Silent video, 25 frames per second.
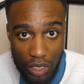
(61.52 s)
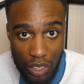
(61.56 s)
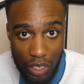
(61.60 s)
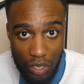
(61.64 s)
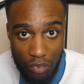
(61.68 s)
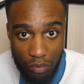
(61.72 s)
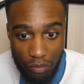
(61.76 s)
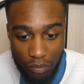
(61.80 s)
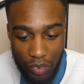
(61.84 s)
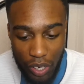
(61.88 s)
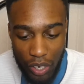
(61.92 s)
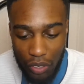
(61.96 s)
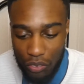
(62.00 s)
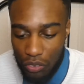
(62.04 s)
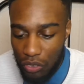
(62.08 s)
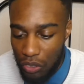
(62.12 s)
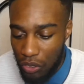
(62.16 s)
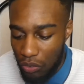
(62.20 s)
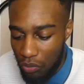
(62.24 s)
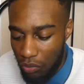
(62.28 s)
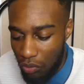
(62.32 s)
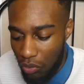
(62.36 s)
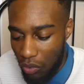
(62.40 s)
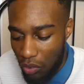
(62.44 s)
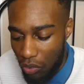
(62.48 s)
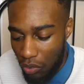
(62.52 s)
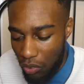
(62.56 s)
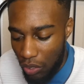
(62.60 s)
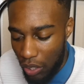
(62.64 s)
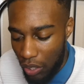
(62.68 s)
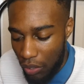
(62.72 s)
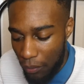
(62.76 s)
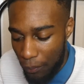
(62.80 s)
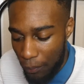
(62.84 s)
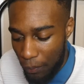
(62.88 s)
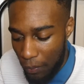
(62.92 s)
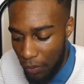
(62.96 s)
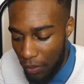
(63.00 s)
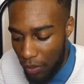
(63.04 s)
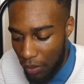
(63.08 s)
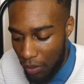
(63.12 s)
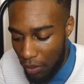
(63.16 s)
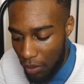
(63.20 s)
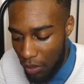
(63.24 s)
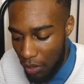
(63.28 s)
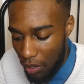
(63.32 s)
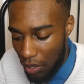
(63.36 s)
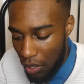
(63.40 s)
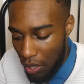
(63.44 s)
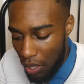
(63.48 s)
can vouch for it,
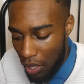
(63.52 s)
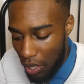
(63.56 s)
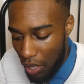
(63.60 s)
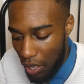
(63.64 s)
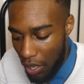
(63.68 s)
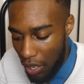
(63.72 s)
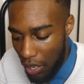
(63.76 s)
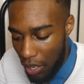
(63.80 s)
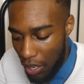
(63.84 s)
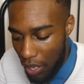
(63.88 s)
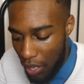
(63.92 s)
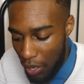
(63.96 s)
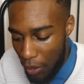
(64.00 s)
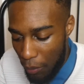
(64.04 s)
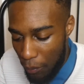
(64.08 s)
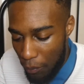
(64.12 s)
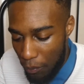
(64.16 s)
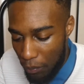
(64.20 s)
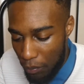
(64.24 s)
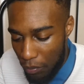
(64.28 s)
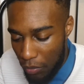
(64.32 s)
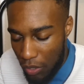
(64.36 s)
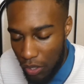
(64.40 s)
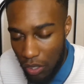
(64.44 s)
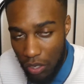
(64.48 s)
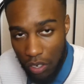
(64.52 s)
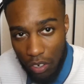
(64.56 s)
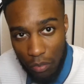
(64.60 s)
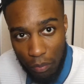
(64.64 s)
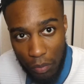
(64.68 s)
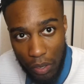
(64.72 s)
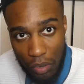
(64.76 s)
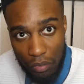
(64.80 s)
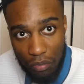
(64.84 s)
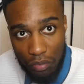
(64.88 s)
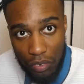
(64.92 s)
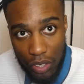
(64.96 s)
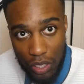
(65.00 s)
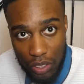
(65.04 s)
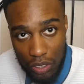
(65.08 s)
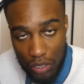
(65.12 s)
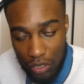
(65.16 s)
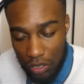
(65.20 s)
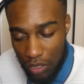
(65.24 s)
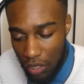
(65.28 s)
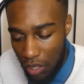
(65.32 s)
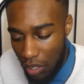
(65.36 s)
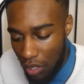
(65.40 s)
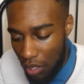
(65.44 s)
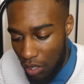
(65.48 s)
a lot of my
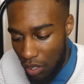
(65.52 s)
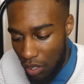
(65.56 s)
friends